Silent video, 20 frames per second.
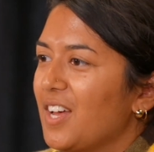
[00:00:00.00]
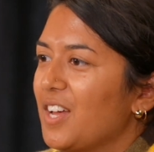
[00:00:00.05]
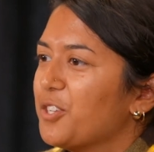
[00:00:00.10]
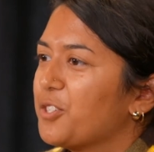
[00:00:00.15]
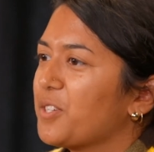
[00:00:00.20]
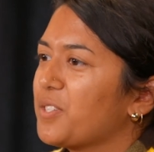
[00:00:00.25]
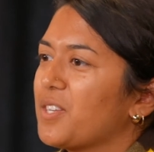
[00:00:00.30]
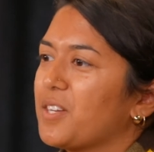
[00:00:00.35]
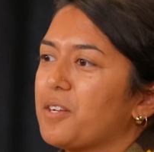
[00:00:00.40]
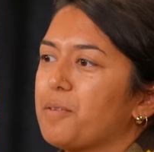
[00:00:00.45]

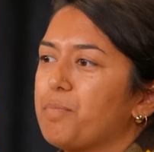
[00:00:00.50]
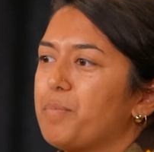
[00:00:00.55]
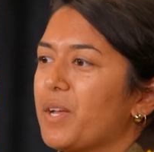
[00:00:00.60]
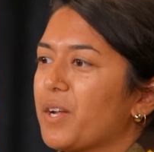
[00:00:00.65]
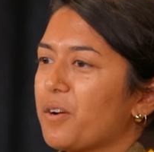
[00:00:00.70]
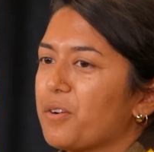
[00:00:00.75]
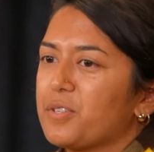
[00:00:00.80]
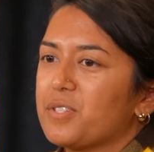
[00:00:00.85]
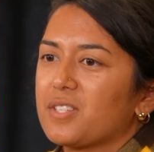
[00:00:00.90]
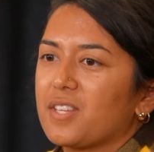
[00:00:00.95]
just at a
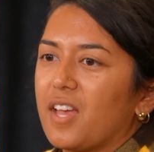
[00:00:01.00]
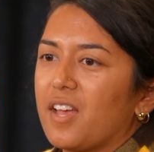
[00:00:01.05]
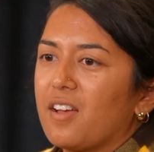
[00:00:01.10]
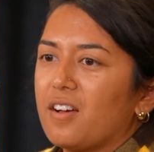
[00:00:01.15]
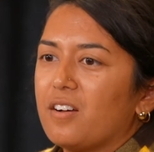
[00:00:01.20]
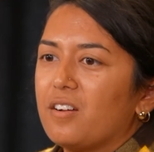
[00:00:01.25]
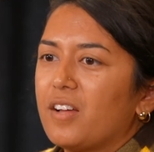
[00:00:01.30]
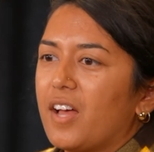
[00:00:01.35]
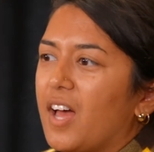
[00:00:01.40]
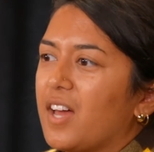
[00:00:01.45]
bigger
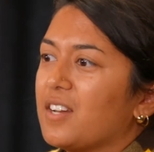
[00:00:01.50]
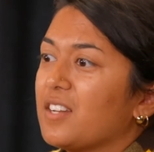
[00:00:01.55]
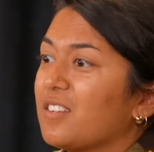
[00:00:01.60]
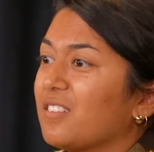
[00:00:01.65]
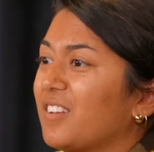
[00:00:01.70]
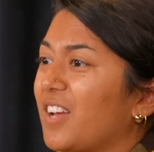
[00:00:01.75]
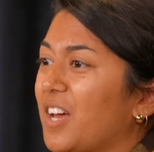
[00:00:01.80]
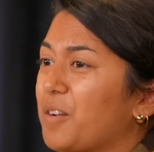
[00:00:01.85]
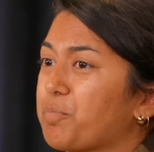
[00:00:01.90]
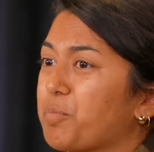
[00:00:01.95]
scale and
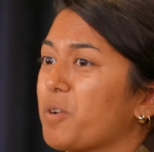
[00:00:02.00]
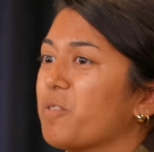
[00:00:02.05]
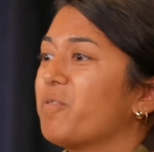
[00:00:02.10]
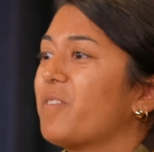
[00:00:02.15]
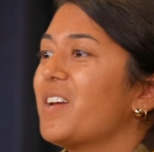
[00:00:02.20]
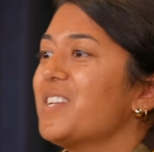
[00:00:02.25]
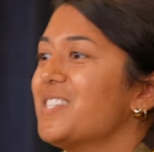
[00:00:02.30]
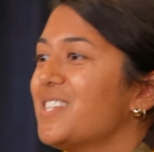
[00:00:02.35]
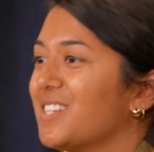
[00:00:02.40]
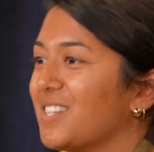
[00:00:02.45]

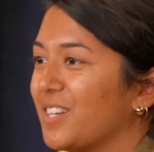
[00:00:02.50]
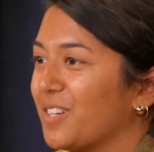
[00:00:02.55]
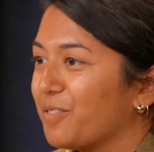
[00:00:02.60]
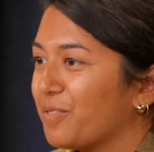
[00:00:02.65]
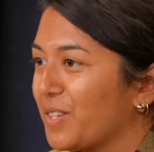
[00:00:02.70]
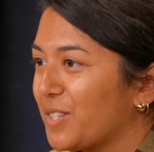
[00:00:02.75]
preventative.